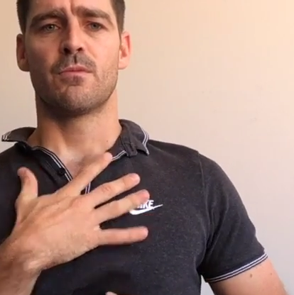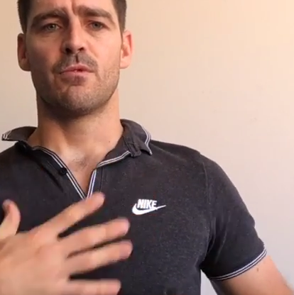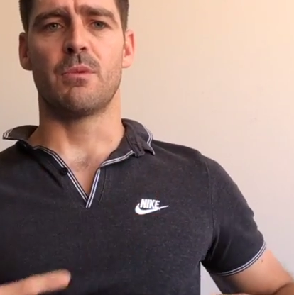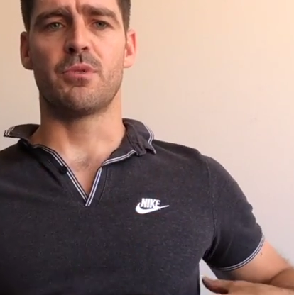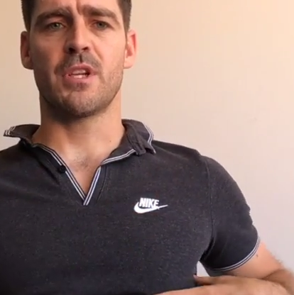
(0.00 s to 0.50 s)

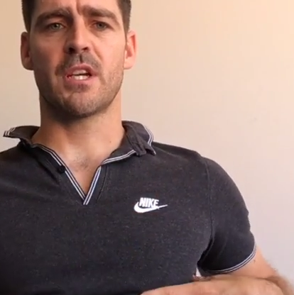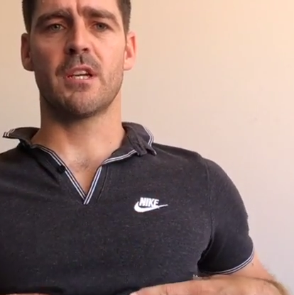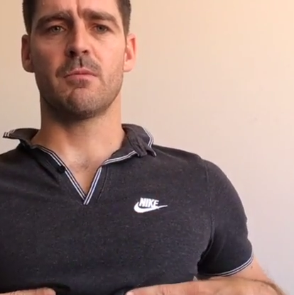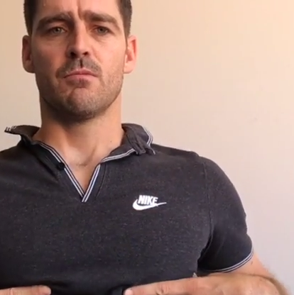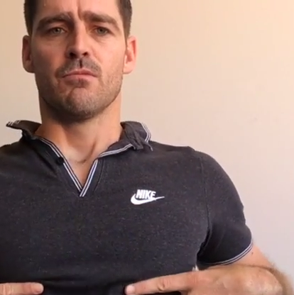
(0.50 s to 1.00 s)
ribs
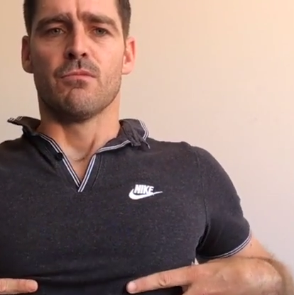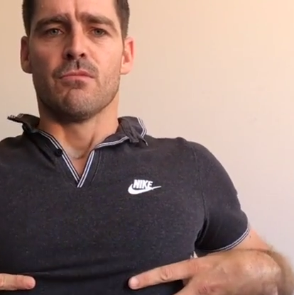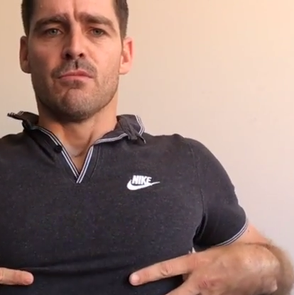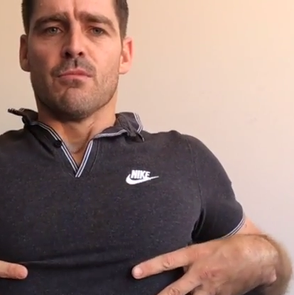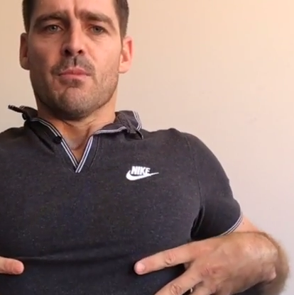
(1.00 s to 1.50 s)
second,
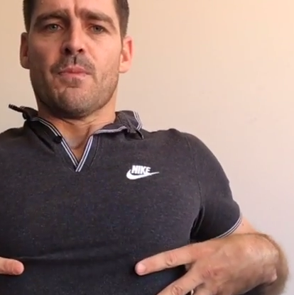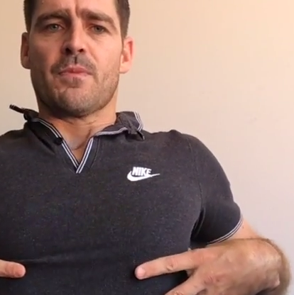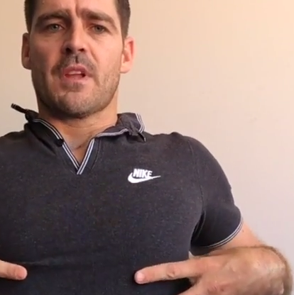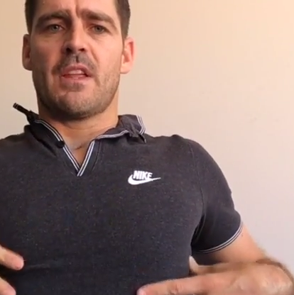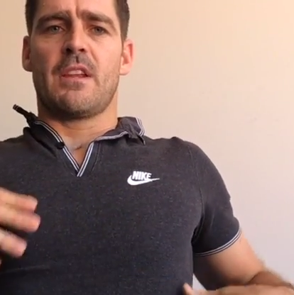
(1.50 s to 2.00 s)

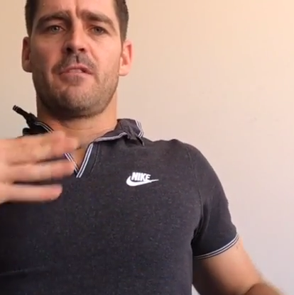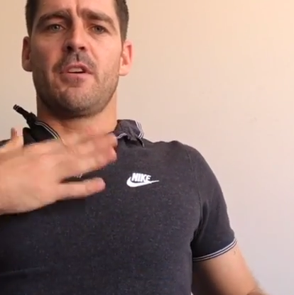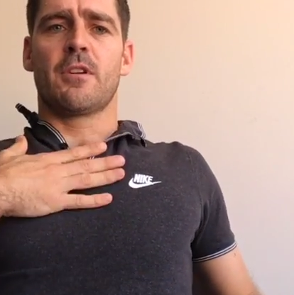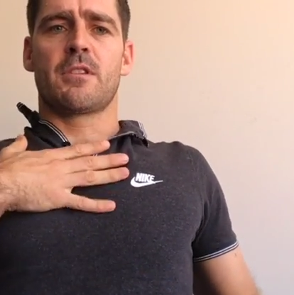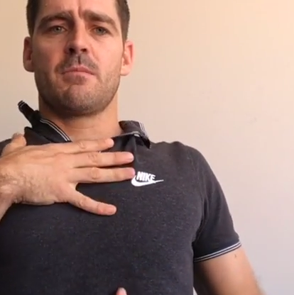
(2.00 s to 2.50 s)
and then if you've
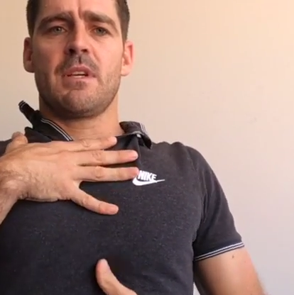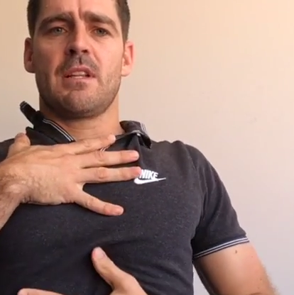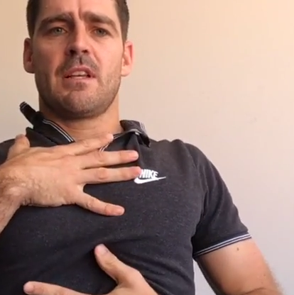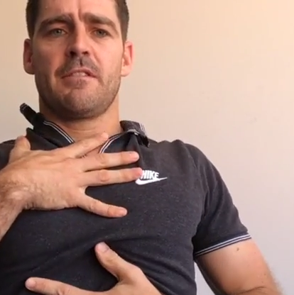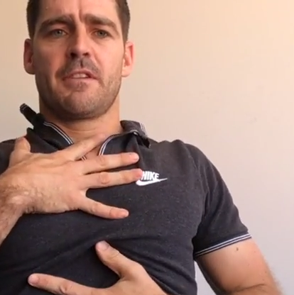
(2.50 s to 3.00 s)
got some air
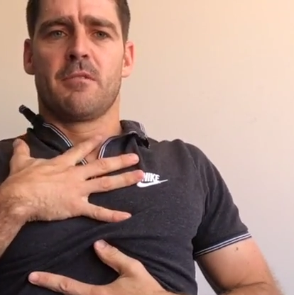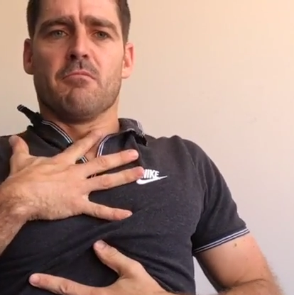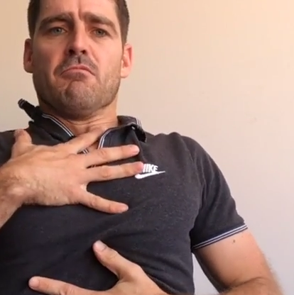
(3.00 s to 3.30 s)
left,